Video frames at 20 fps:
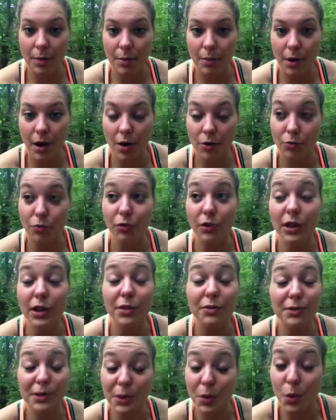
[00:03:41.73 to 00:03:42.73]
pro- a,
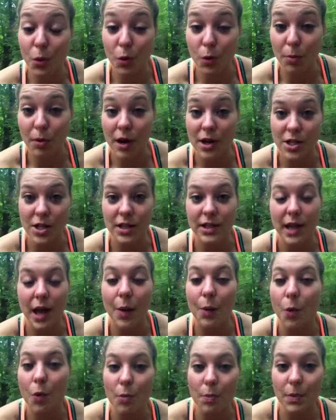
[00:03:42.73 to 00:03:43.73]
really, really cool project
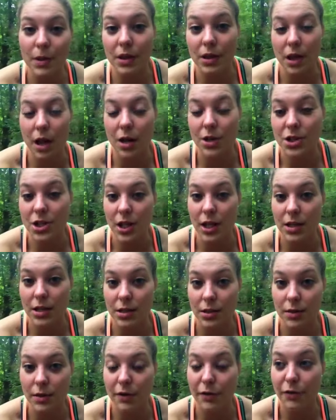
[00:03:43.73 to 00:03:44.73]
that won't be launching
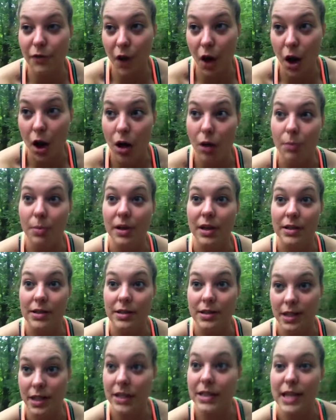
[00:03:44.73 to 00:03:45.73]
until the fall because
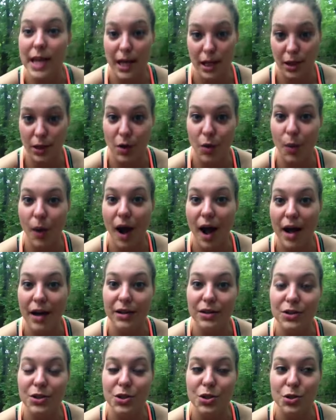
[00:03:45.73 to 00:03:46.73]
it's going to take a little
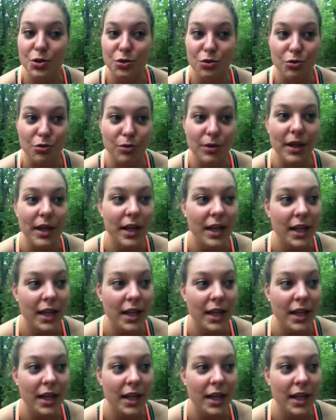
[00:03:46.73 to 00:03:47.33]
while to